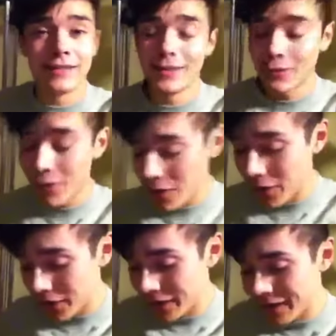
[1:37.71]

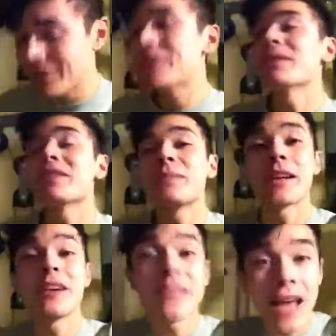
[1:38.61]
So when she messaged
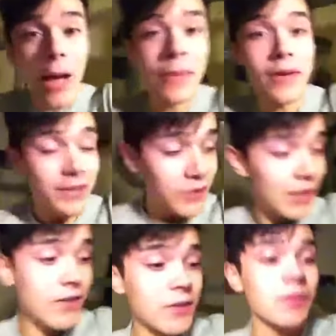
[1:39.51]
back, I was happy and she
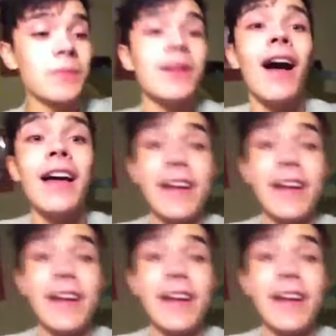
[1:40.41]
actually replied.